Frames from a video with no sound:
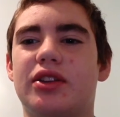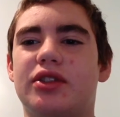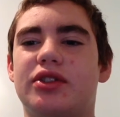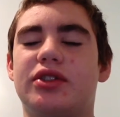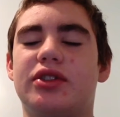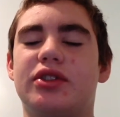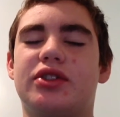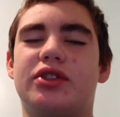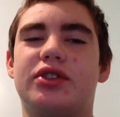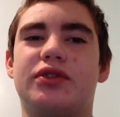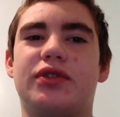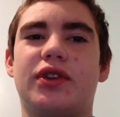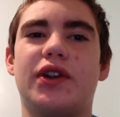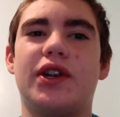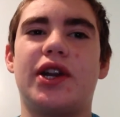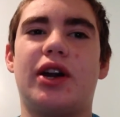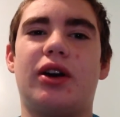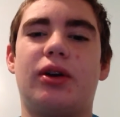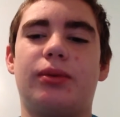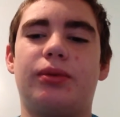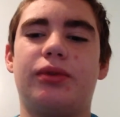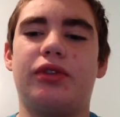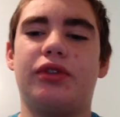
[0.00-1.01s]
So this is very
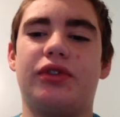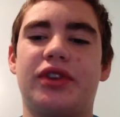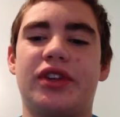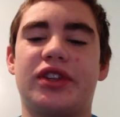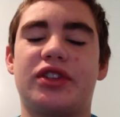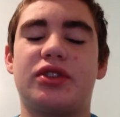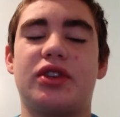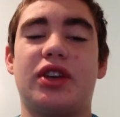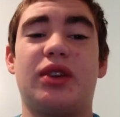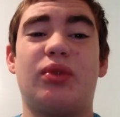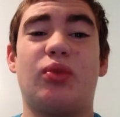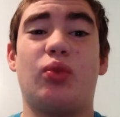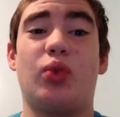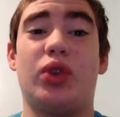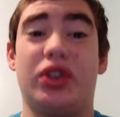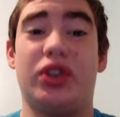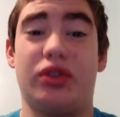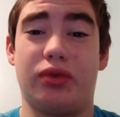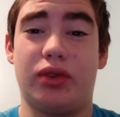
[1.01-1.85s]
helpful for us when you're